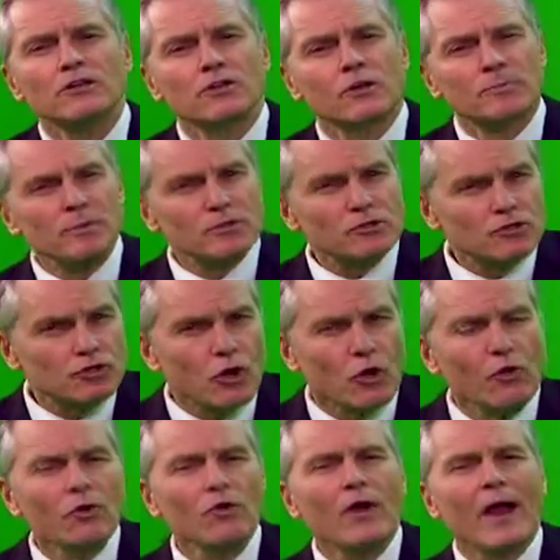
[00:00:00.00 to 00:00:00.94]
to put
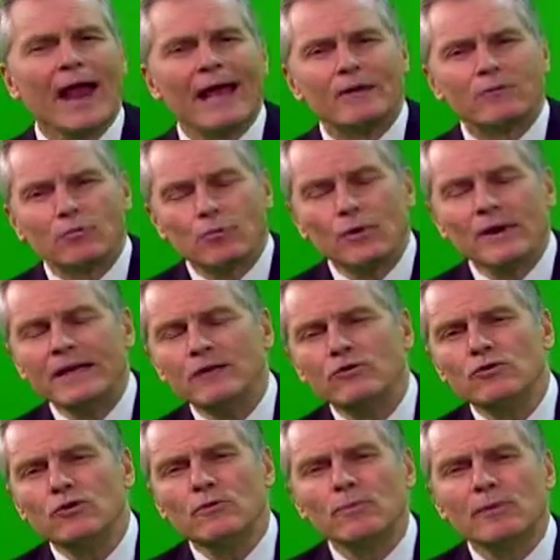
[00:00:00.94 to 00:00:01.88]
solar and
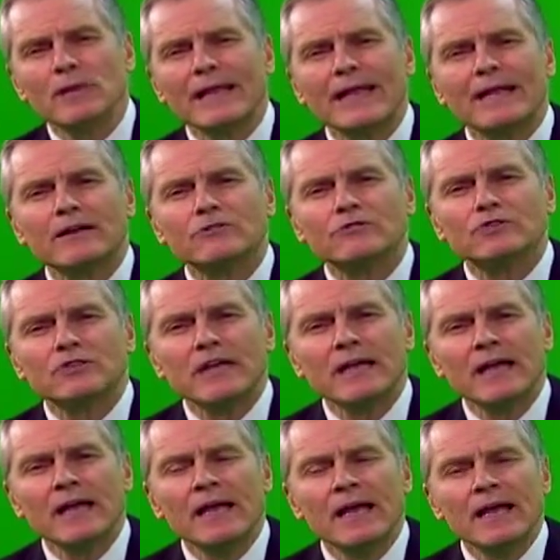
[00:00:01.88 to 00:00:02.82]
renewable
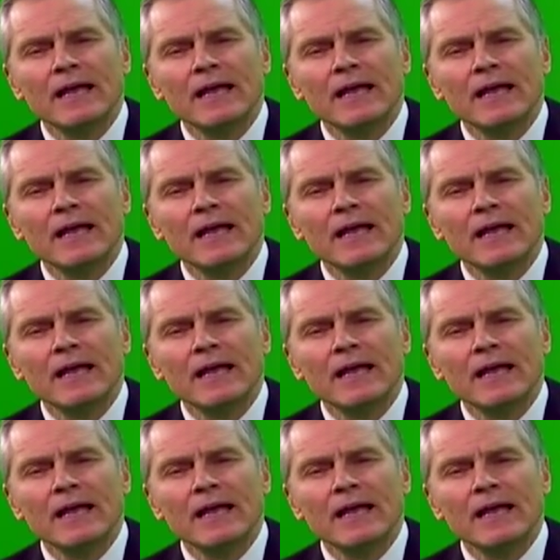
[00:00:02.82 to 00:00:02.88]
energy